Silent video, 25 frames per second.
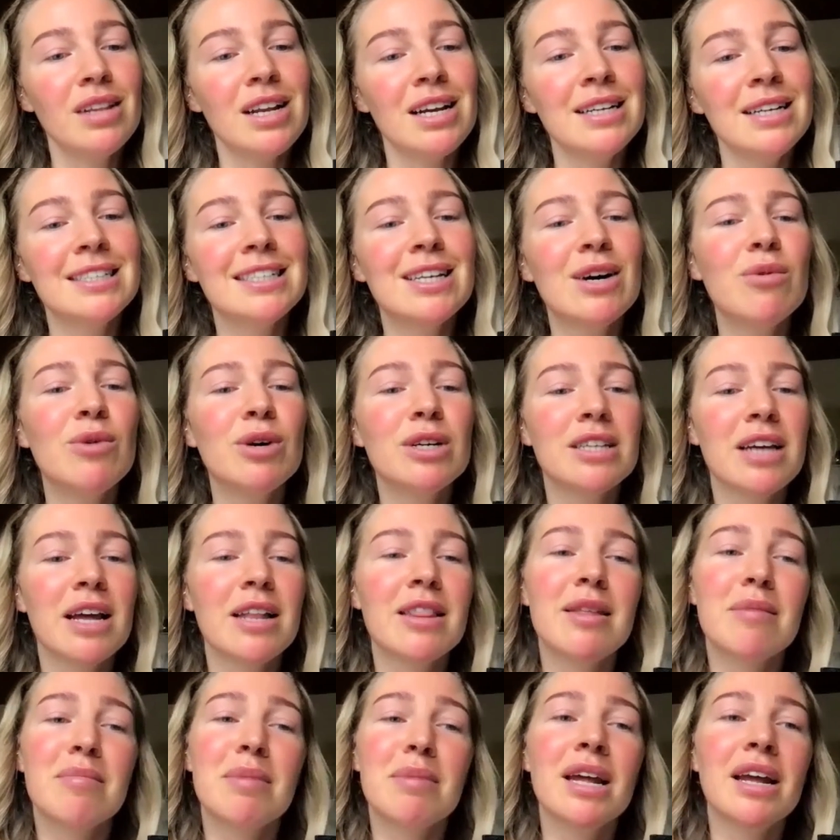So it was
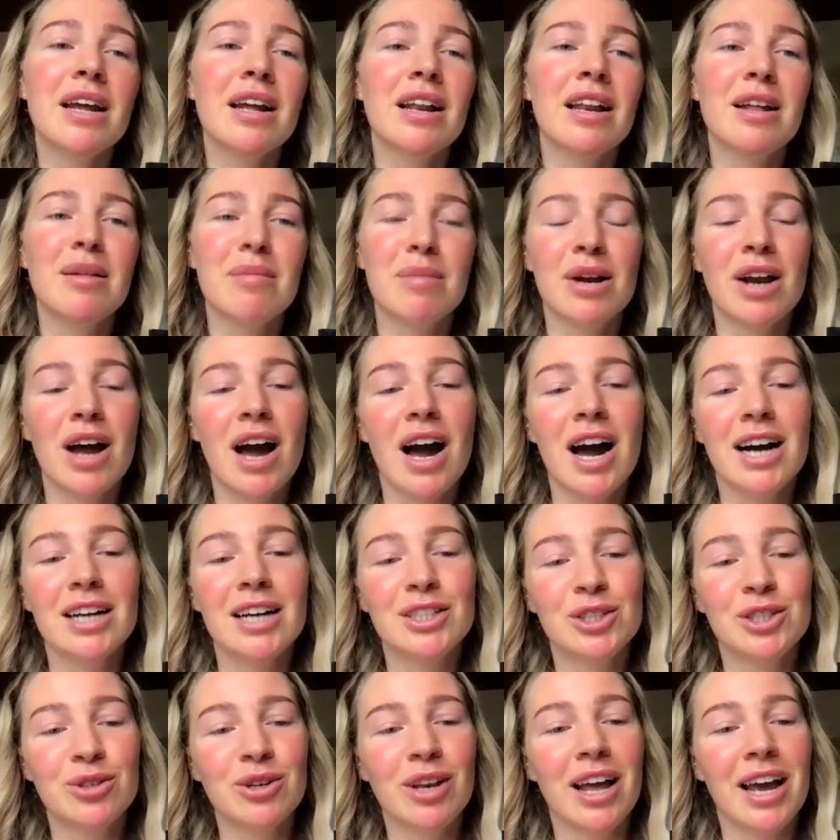at the beginning a little bit hard
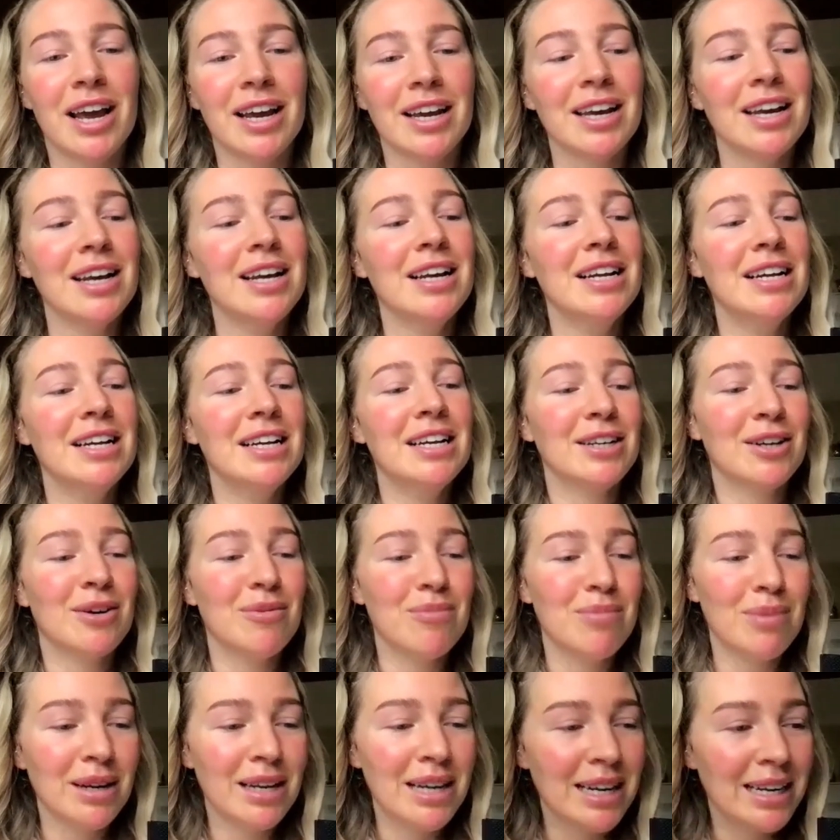to like
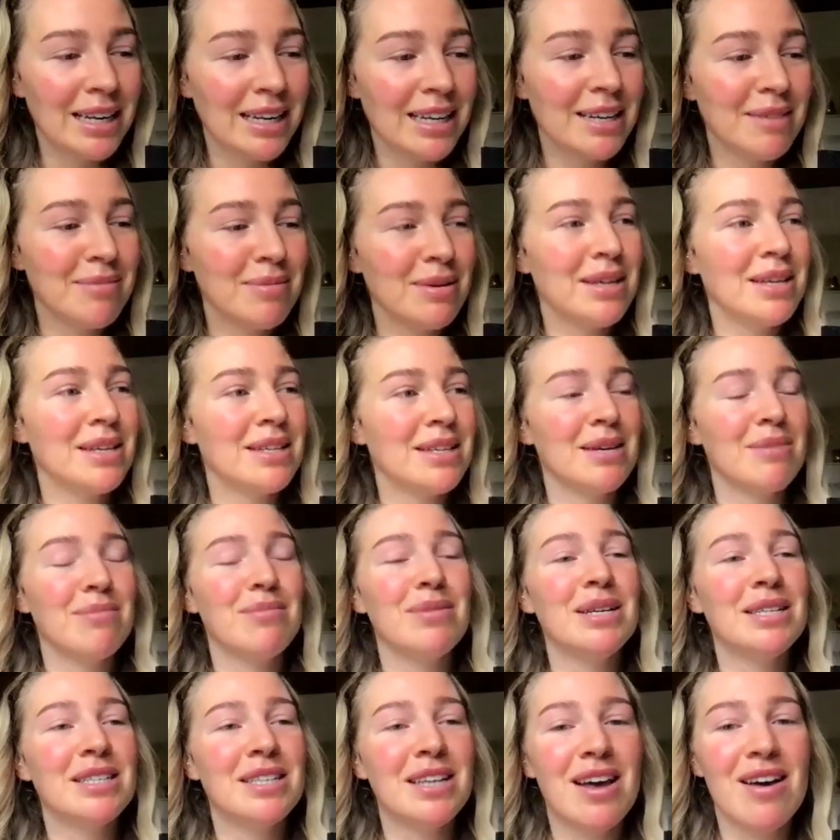completely be
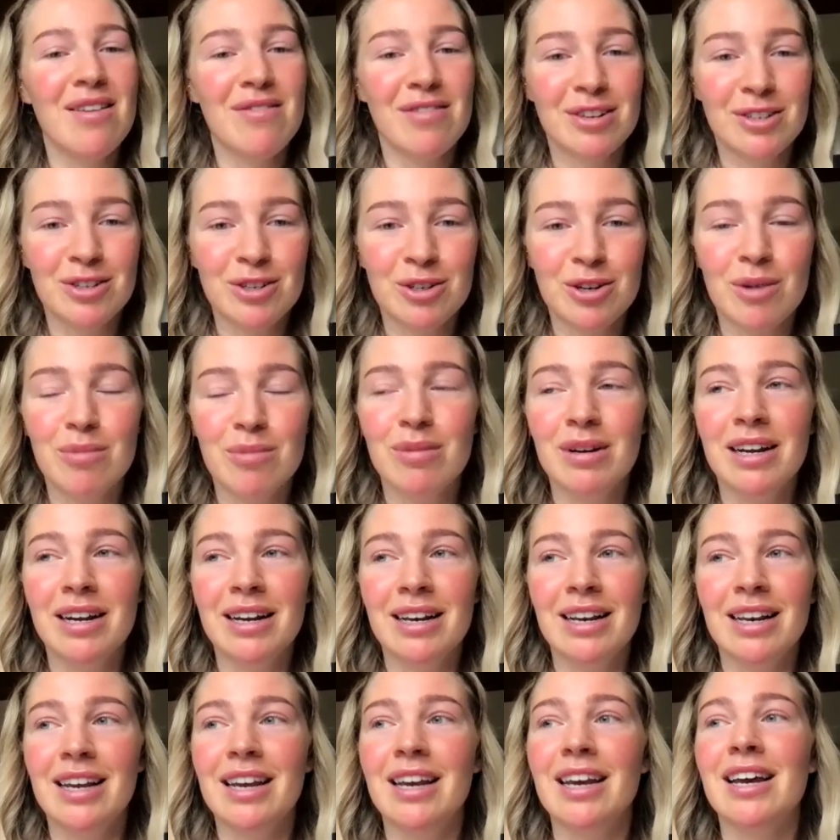submissive and to
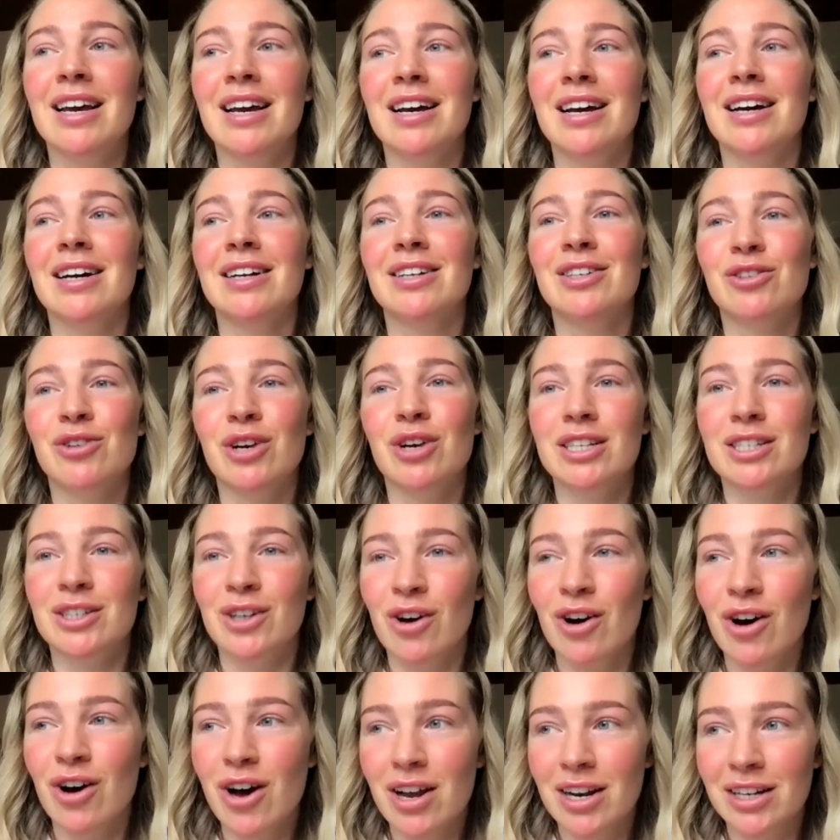completely uh, trust
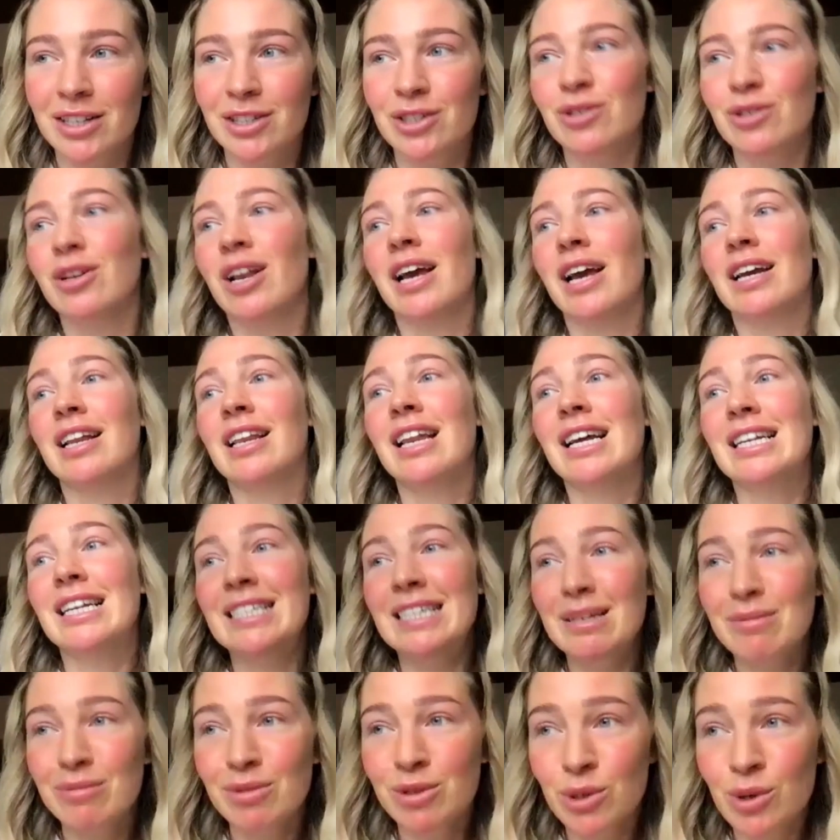God and to like let
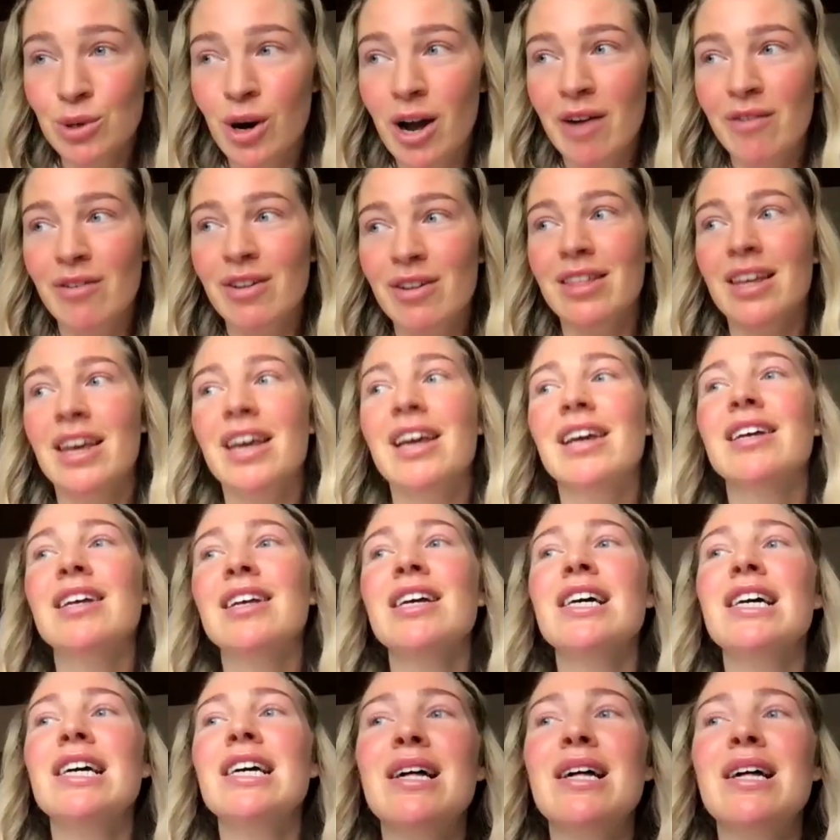him do everything.